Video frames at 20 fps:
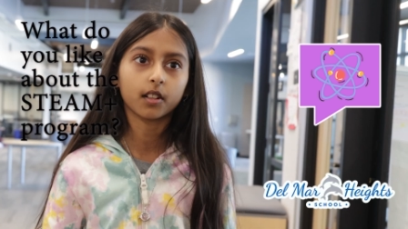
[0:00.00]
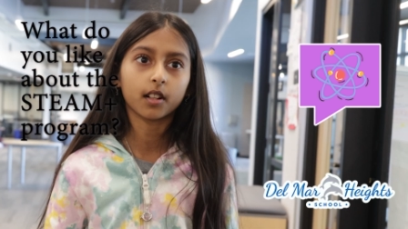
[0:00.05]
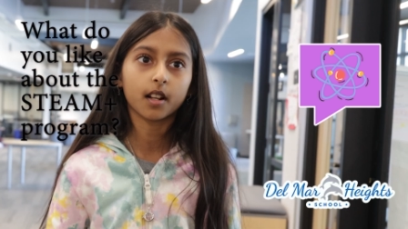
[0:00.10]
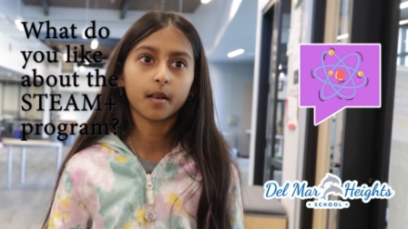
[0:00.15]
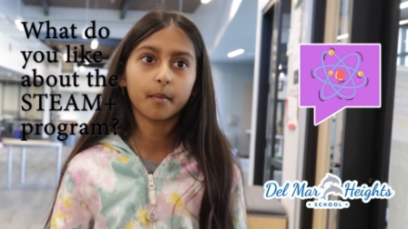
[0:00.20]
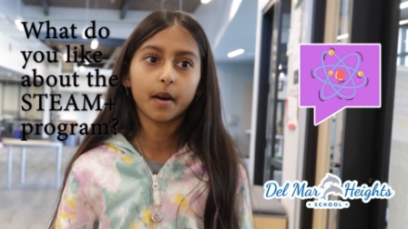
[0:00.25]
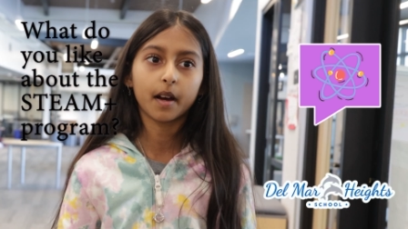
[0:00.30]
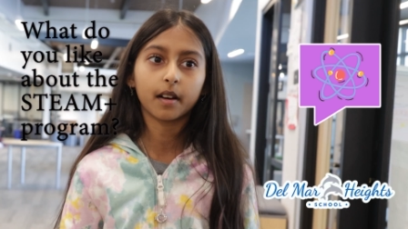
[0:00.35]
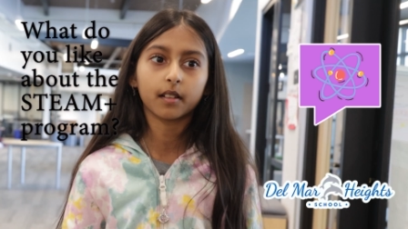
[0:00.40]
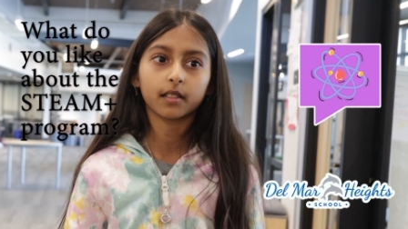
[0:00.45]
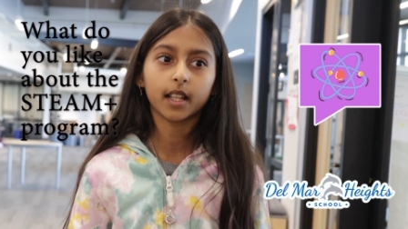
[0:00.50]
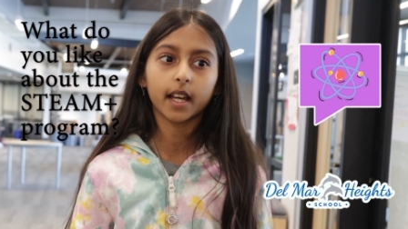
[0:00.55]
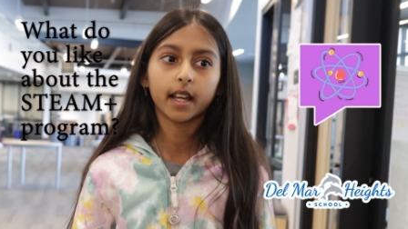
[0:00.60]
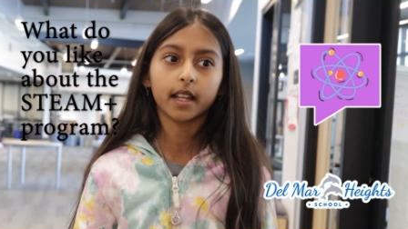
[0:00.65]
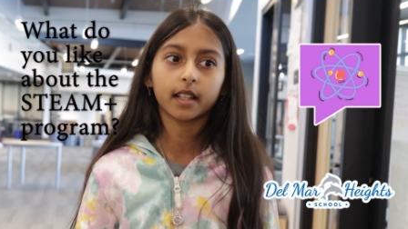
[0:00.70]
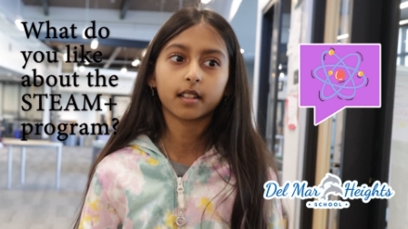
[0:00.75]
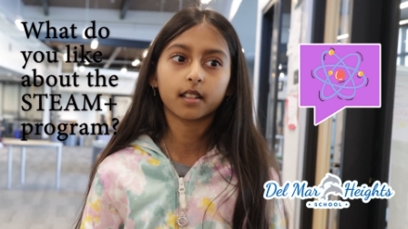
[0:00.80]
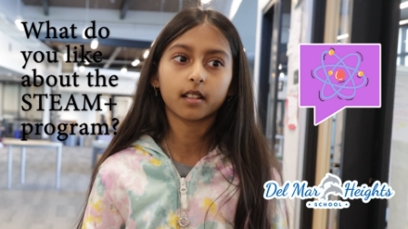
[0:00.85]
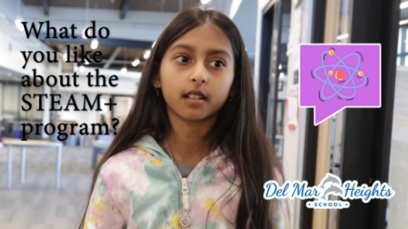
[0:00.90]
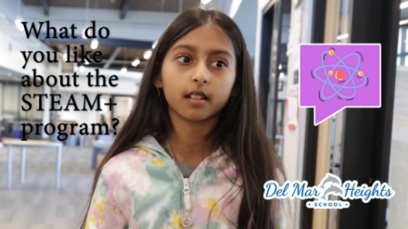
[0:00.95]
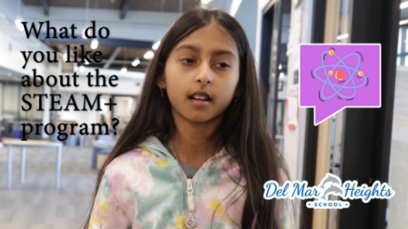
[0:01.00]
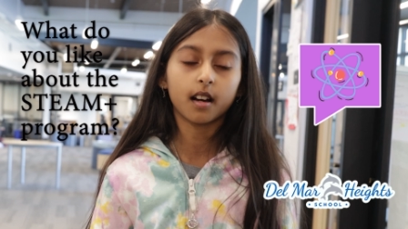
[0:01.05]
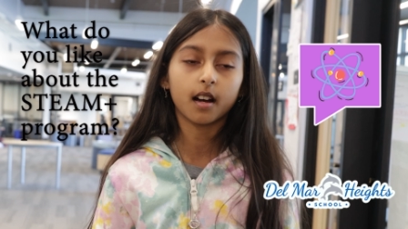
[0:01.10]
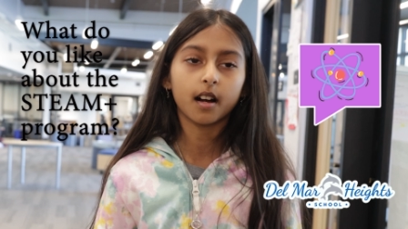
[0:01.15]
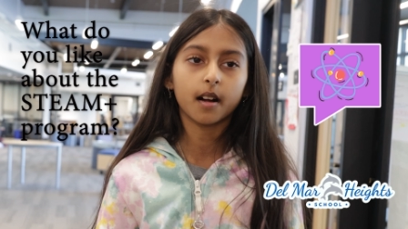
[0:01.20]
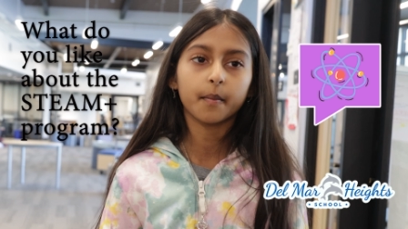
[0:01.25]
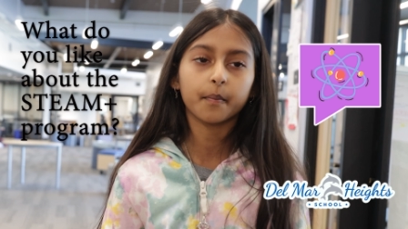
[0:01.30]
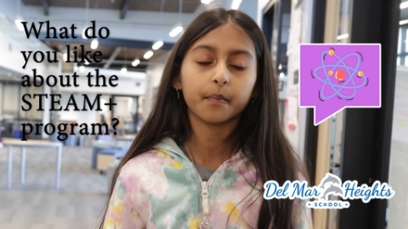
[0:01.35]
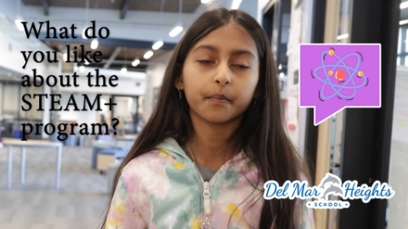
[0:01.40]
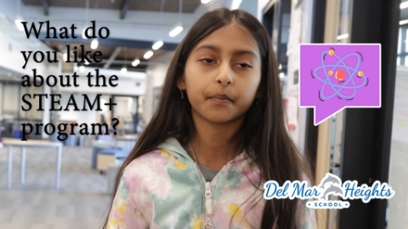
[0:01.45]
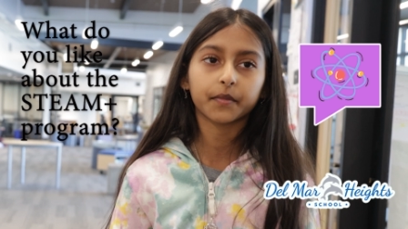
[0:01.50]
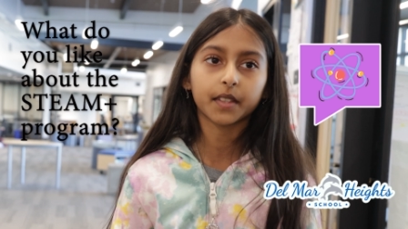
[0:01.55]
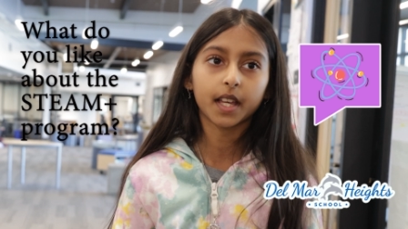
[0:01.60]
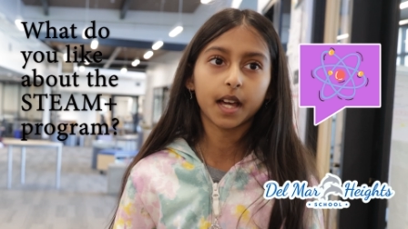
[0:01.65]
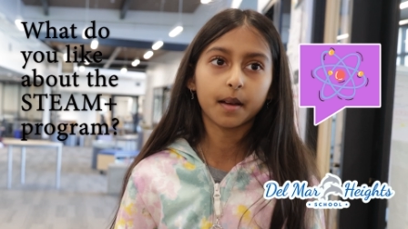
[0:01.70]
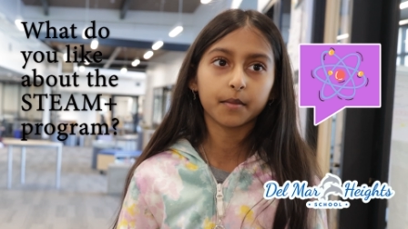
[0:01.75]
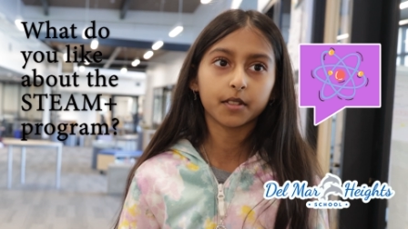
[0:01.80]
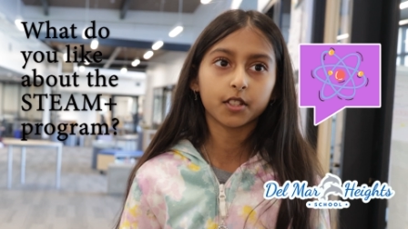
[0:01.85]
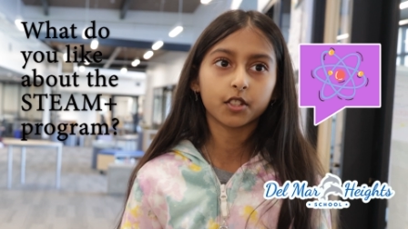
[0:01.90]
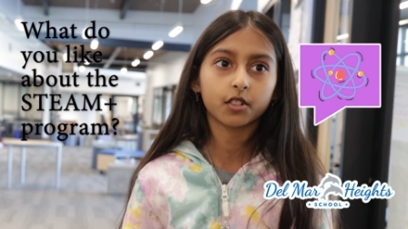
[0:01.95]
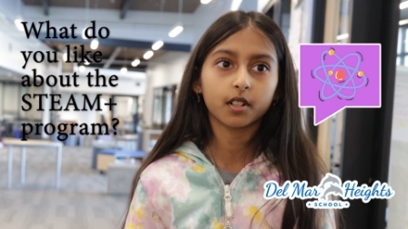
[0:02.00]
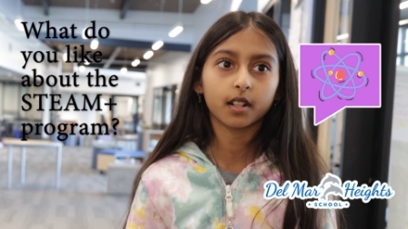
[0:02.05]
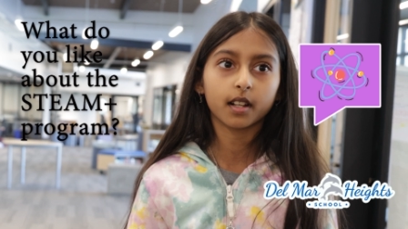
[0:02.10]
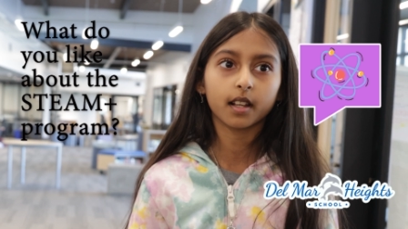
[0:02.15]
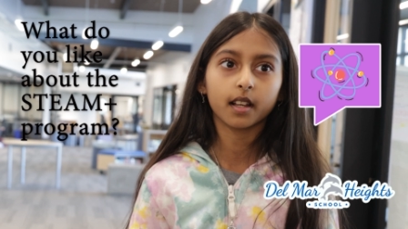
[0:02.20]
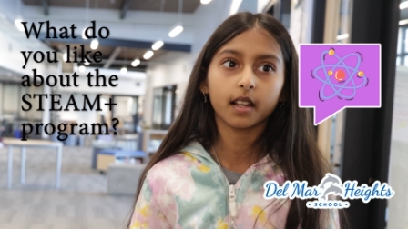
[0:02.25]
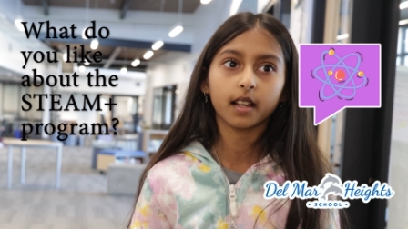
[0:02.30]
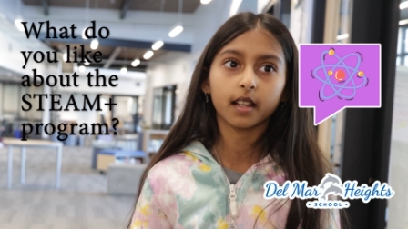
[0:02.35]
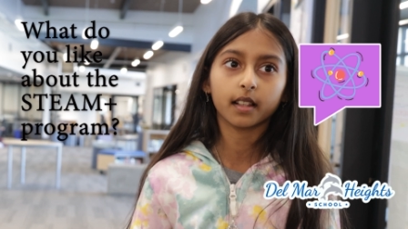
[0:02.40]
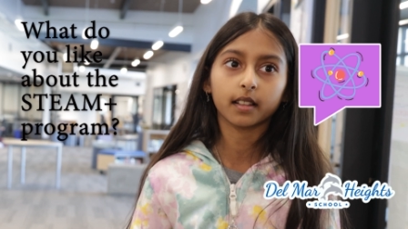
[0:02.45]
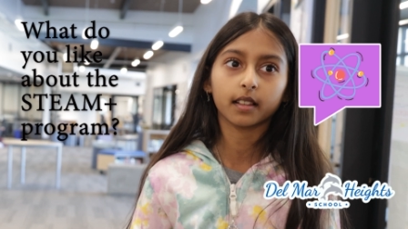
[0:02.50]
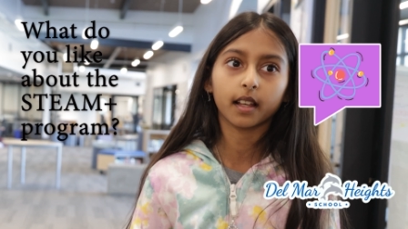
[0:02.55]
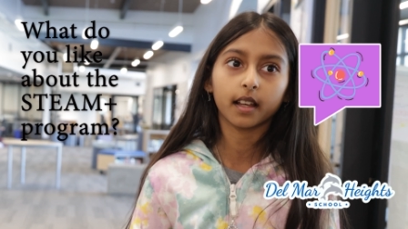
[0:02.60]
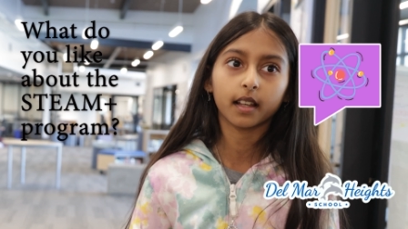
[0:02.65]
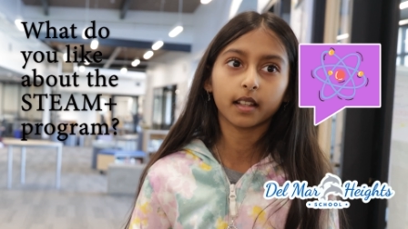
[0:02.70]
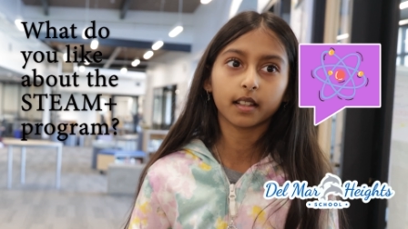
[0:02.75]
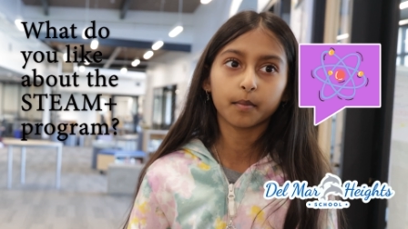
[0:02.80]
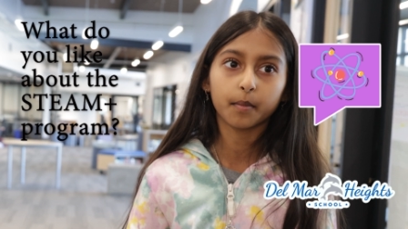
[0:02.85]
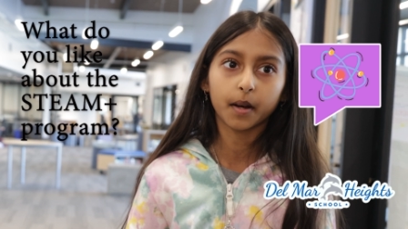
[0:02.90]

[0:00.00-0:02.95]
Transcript: Learn about like um, chemistry and like